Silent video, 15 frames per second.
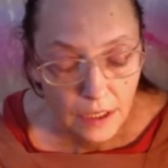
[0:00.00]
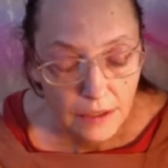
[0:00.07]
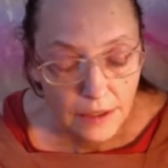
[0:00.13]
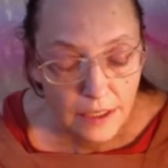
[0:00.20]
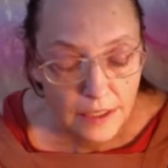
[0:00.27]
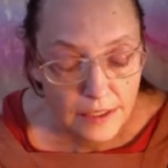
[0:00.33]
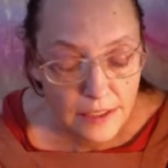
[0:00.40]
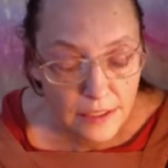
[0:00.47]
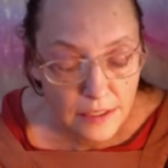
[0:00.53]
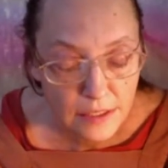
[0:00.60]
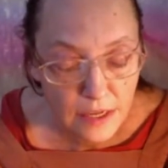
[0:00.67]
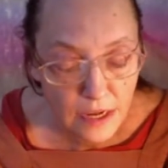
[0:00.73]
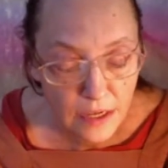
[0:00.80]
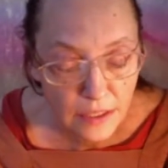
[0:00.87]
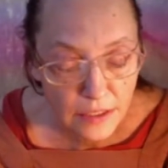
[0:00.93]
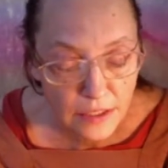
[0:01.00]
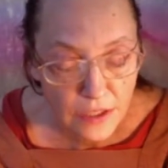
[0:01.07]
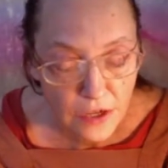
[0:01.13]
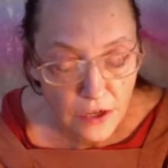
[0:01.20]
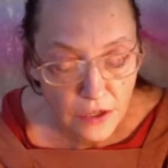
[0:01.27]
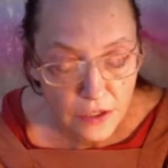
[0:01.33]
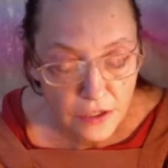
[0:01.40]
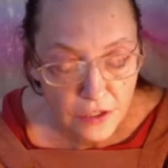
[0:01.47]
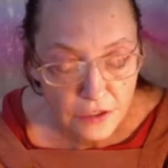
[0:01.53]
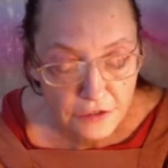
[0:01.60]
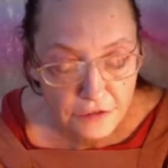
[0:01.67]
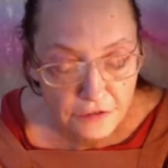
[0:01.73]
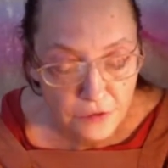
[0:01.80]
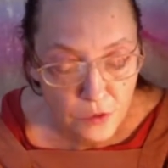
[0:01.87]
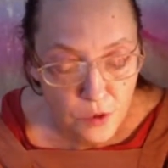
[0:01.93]
These logs also
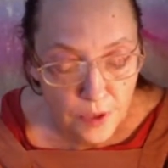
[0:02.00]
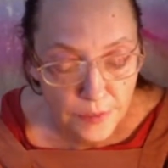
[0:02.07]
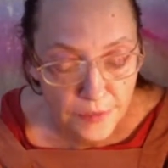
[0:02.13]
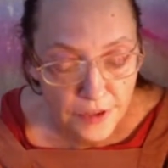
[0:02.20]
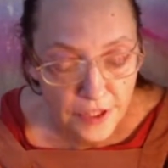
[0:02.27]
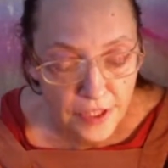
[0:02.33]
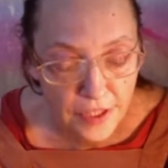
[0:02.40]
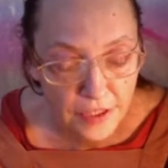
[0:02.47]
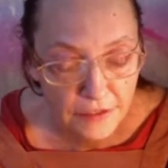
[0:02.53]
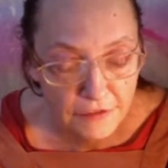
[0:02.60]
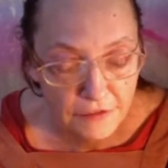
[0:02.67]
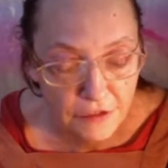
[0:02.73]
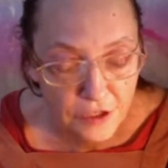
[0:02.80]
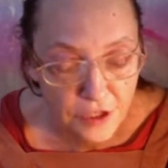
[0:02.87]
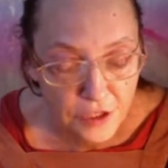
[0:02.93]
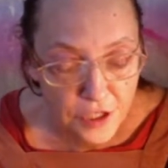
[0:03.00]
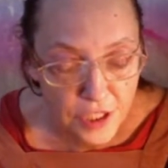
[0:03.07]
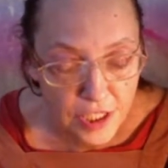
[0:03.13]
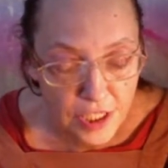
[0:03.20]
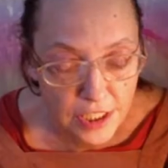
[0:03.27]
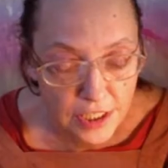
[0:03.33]
form the first